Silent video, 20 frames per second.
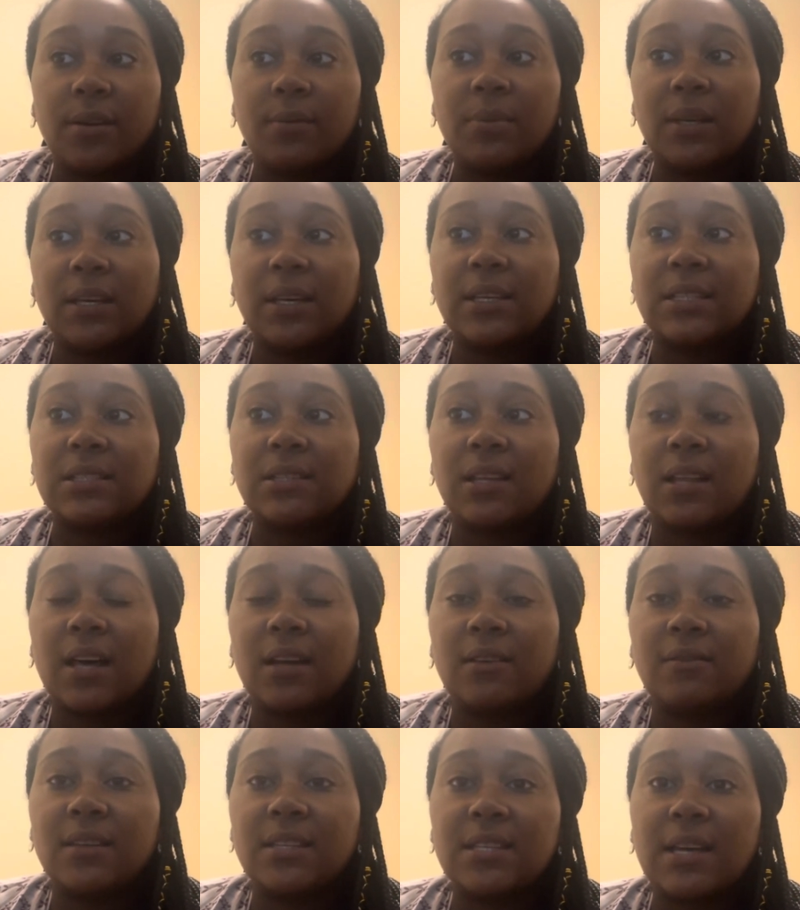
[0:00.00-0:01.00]
because a lot
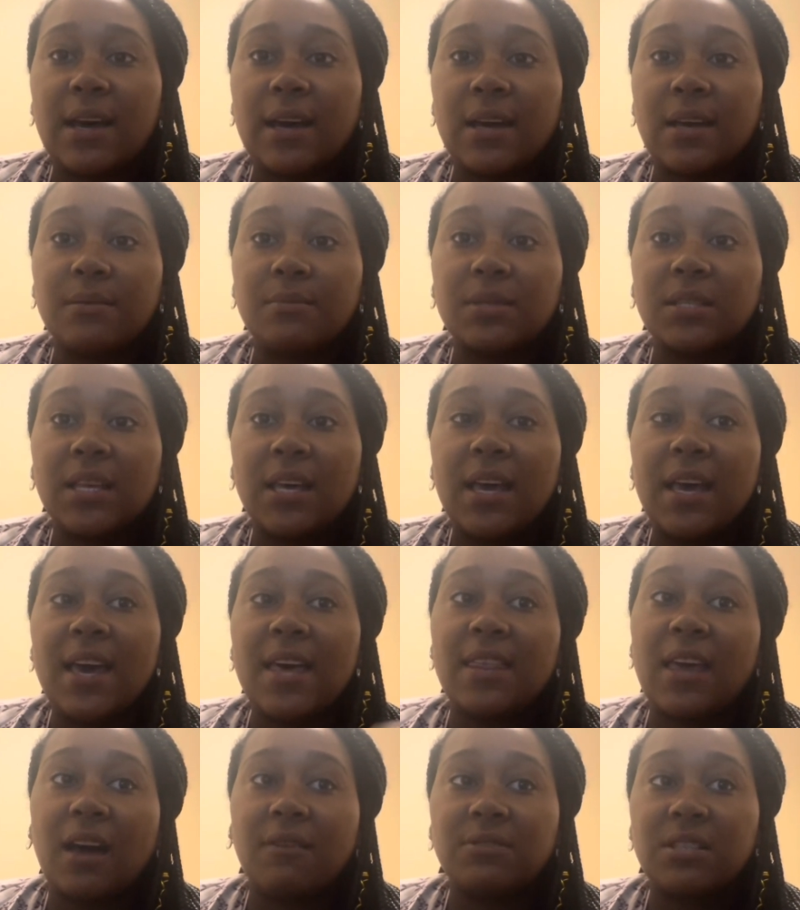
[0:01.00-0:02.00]
of the times
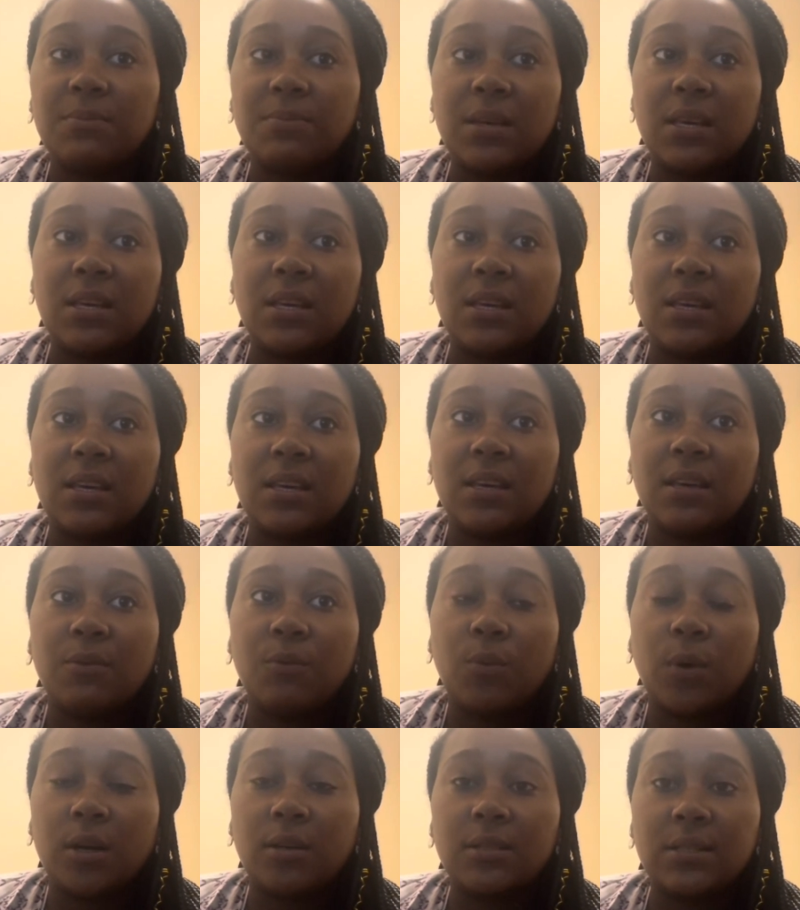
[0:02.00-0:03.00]
they have to be
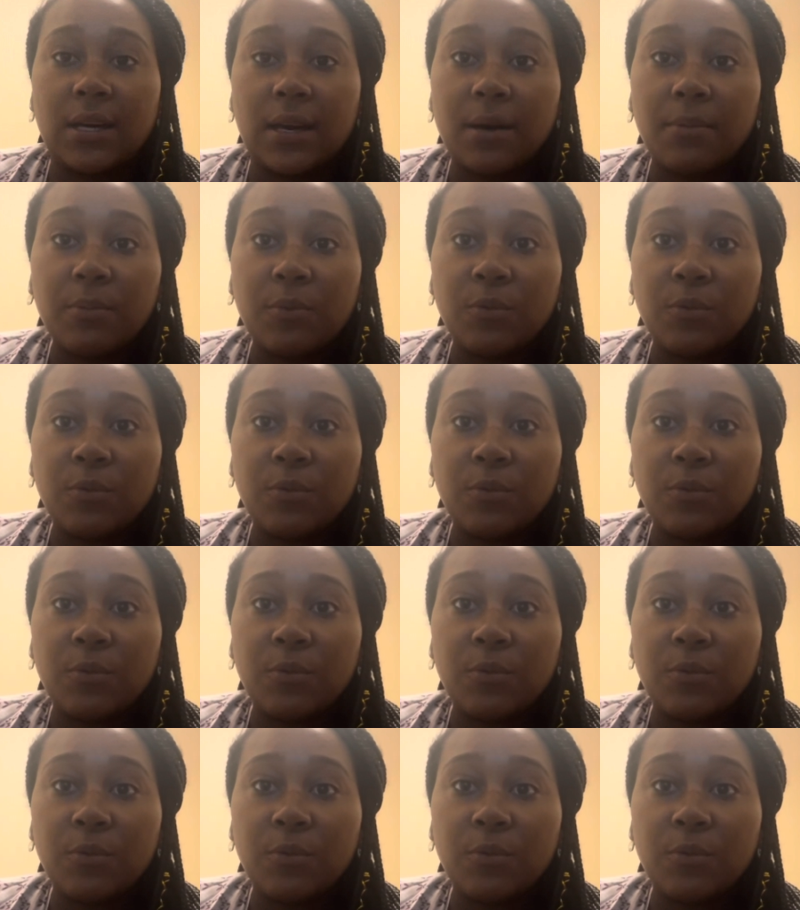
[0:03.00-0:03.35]
worked up,